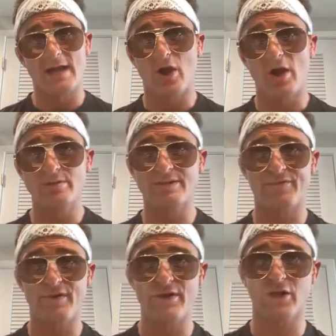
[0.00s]
I thought it was a
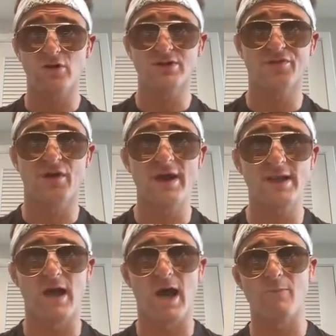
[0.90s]
very close
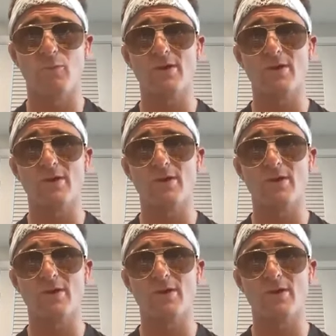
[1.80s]
fight. Um,